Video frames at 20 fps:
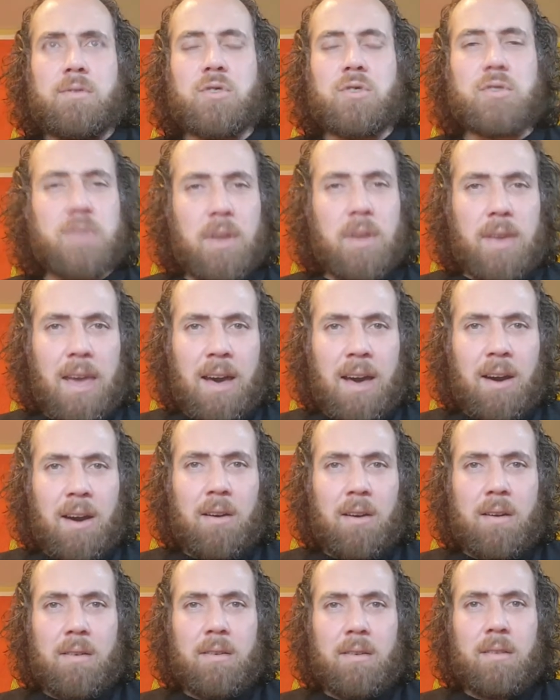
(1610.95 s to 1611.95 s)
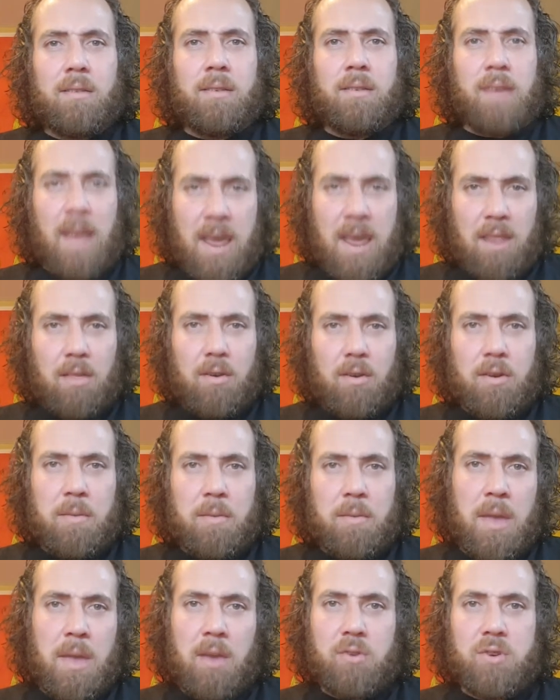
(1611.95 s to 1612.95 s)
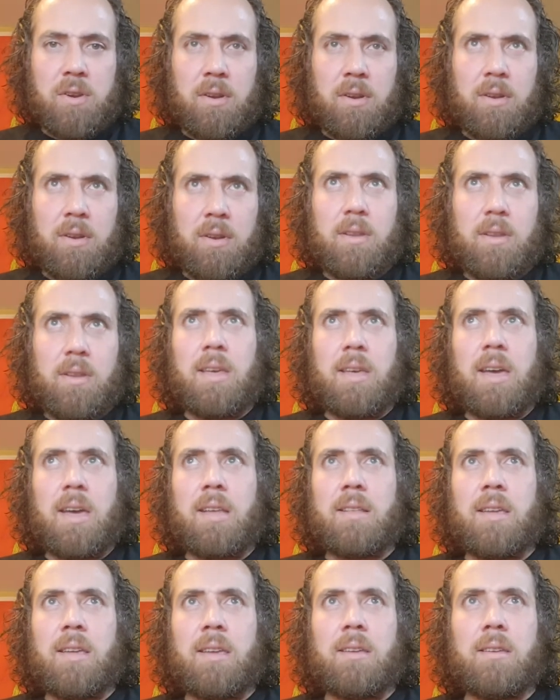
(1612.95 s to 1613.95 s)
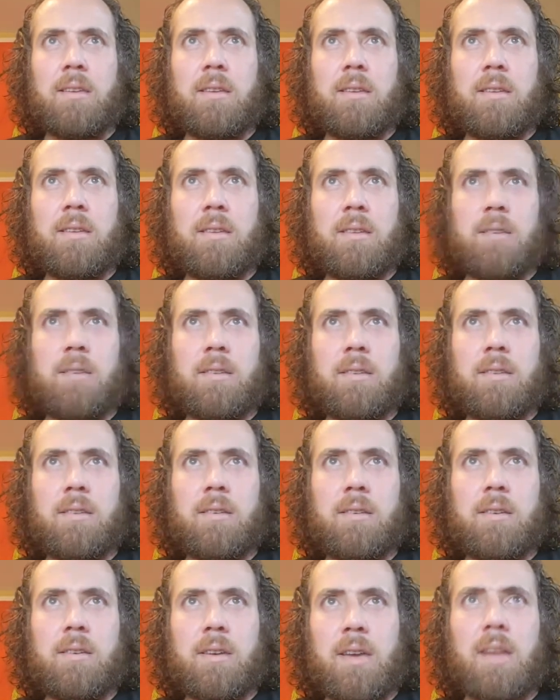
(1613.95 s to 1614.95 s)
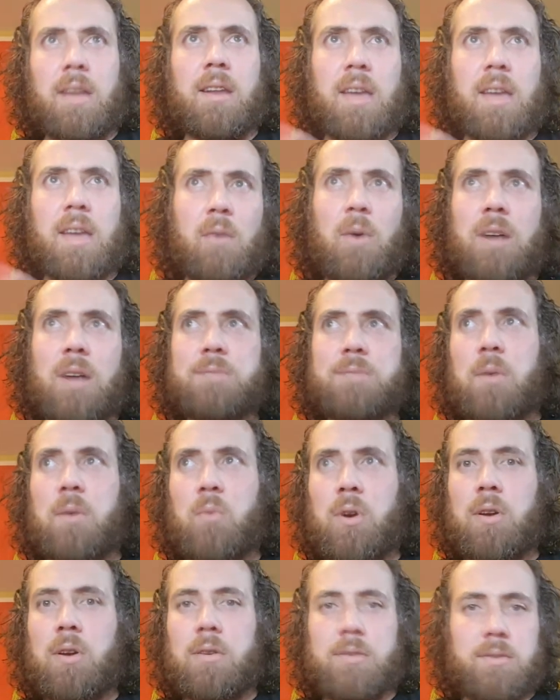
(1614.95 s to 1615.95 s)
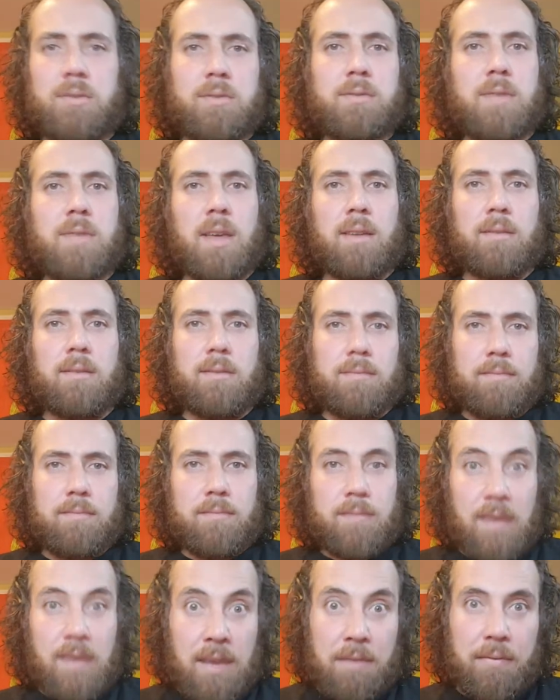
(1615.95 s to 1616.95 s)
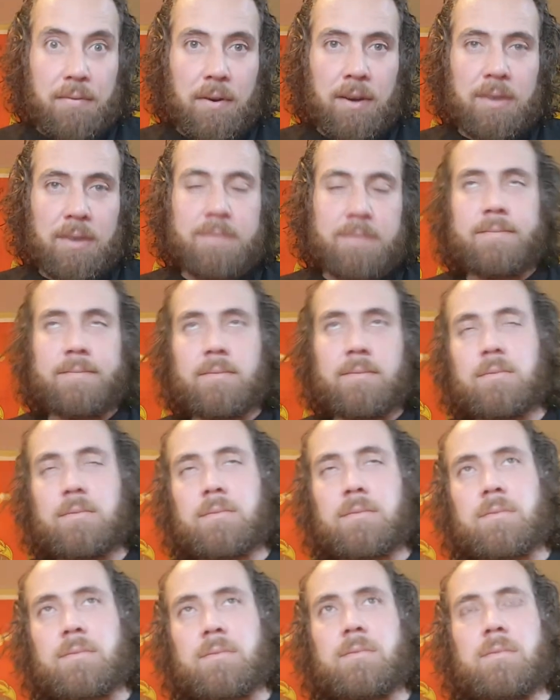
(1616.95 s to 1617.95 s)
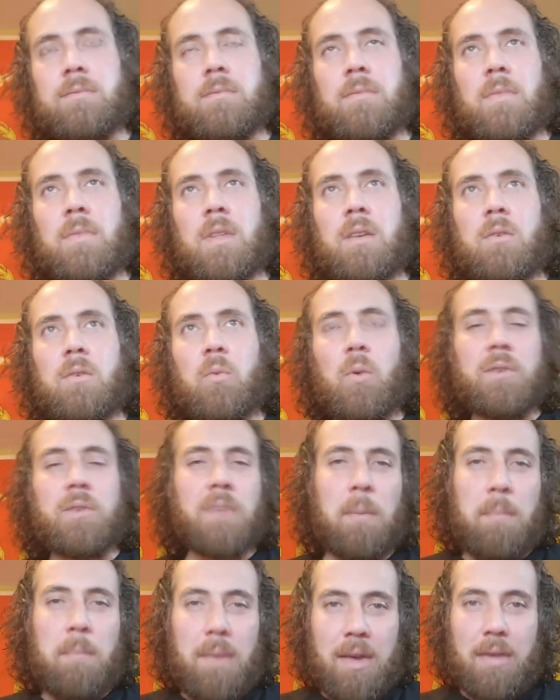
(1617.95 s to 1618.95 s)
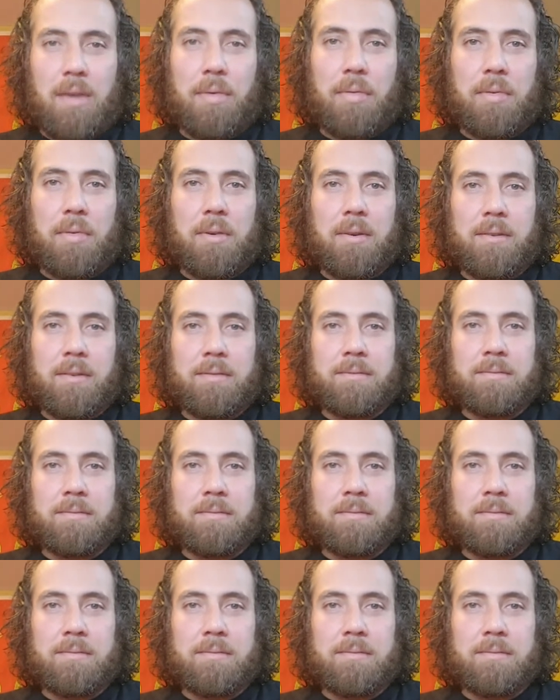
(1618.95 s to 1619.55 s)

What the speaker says: Just like how Nadler mentioned that, again, I gotta watch my words, that Tifa was a myth.